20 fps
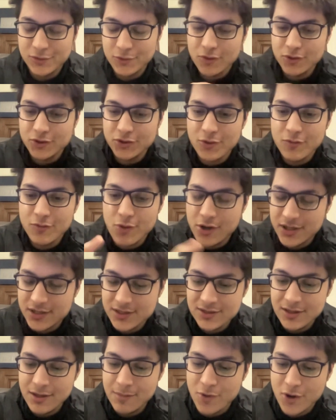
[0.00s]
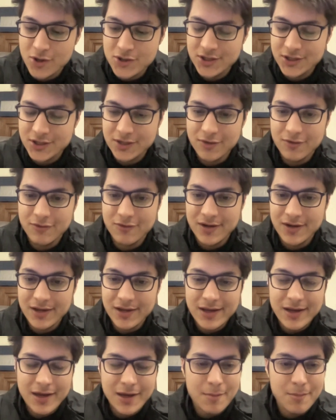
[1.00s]
I understand. That's fine.
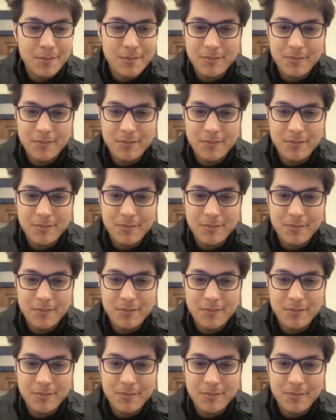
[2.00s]
But,